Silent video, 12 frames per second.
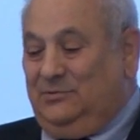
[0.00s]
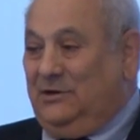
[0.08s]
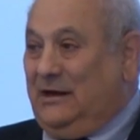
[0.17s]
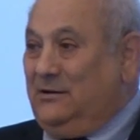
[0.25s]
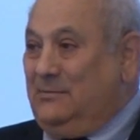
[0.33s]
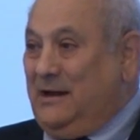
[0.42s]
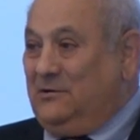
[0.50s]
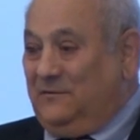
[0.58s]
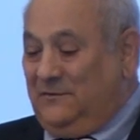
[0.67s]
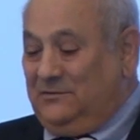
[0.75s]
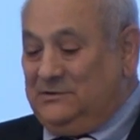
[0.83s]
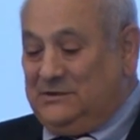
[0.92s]
put out a
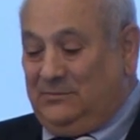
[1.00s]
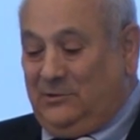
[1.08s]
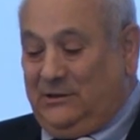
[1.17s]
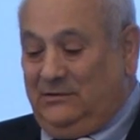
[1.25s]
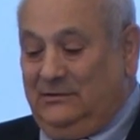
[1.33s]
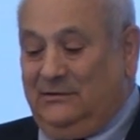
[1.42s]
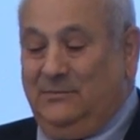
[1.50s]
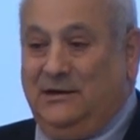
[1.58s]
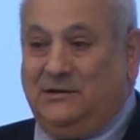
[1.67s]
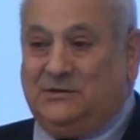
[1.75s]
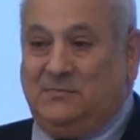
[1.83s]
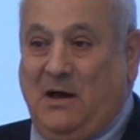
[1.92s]
microphone somewhere and
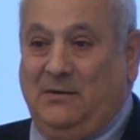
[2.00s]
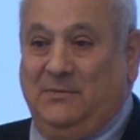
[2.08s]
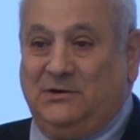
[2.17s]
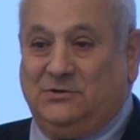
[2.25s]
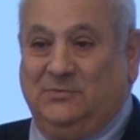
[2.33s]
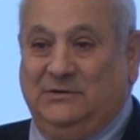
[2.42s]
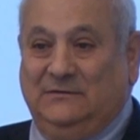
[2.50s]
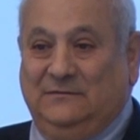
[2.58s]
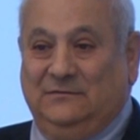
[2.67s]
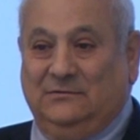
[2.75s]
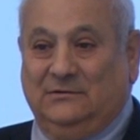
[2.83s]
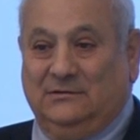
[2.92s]
make a spot measurement
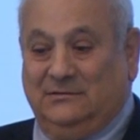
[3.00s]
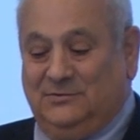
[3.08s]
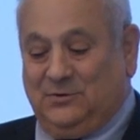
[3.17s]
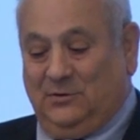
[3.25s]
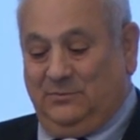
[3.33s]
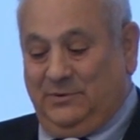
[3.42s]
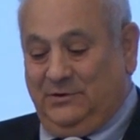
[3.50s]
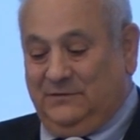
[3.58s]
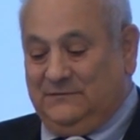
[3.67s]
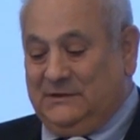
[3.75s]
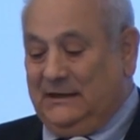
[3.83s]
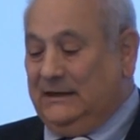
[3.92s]
for a short period
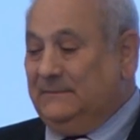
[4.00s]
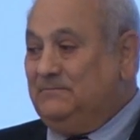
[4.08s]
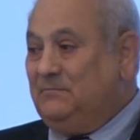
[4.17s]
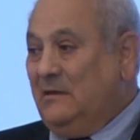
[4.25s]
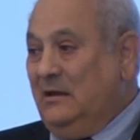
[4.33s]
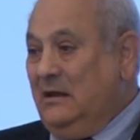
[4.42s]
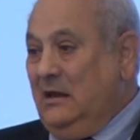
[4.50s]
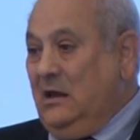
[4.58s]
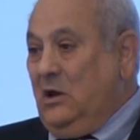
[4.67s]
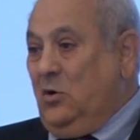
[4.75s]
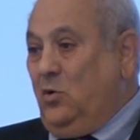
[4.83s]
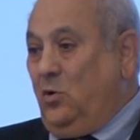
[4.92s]
of time,
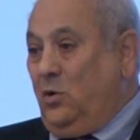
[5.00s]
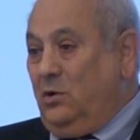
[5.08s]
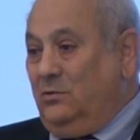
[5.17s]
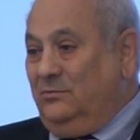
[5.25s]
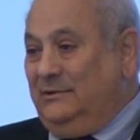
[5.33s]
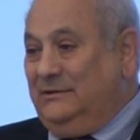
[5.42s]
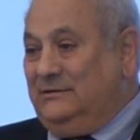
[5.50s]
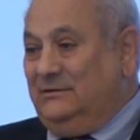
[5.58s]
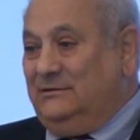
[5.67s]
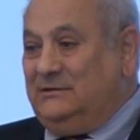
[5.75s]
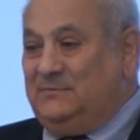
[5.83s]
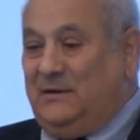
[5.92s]
or we
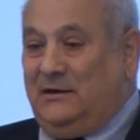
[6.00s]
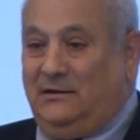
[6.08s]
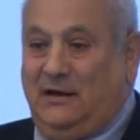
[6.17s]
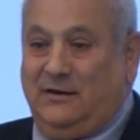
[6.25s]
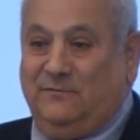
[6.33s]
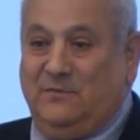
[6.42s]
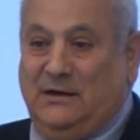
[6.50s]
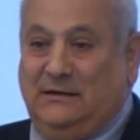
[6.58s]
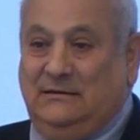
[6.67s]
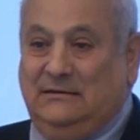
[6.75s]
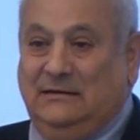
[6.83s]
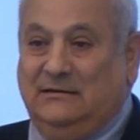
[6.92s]
could spend a lot of
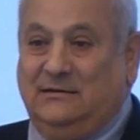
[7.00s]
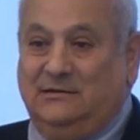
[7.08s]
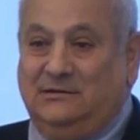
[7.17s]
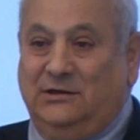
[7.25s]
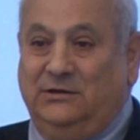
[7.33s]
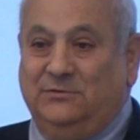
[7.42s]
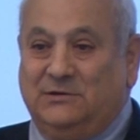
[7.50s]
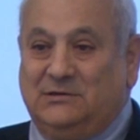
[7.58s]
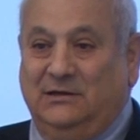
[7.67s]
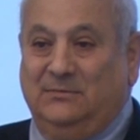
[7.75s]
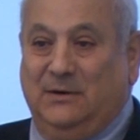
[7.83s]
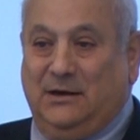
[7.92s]
money and
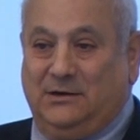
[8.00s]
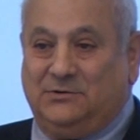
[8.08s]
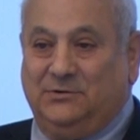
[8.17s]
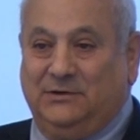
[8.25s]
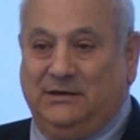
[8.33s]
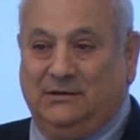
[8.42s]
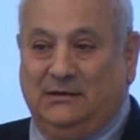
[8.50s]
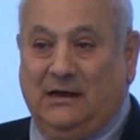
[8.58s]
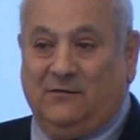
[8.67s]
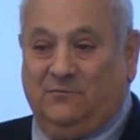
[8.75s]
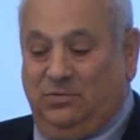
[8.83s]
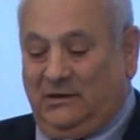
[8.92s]
continuously monitor it at a
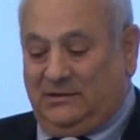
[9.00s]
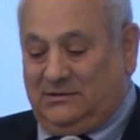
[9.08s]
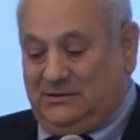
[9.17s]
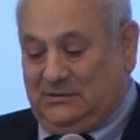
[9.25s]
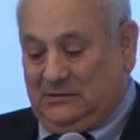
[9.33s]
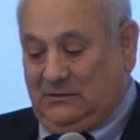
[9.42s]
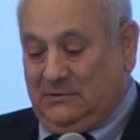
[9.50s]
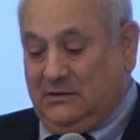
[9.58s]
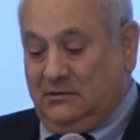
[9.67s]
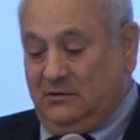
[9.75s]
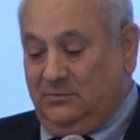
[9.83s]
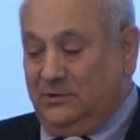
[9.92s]
lot of places all
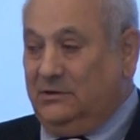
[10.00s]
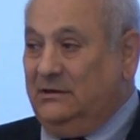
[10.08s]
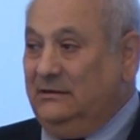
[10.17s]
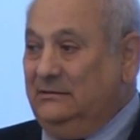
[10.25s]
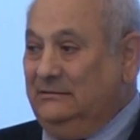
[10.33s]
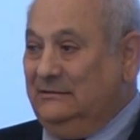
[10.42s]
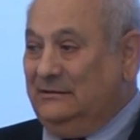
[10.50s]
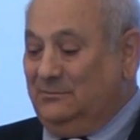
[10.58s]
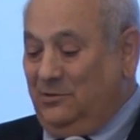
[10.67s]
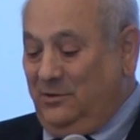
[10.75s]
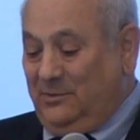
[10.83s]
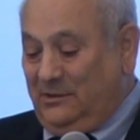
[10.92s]
around a community on a
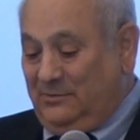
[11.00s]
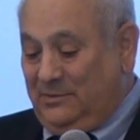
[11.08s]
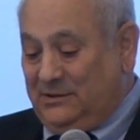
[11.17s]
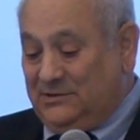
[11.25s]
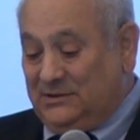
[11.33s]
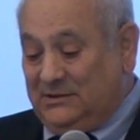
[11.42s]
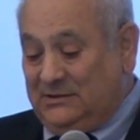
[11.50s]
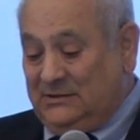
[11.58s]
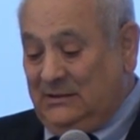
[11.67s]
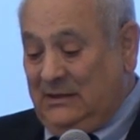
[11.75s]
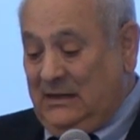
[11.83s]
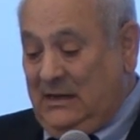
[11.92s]
permanent
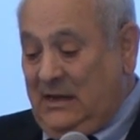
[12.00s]
basis,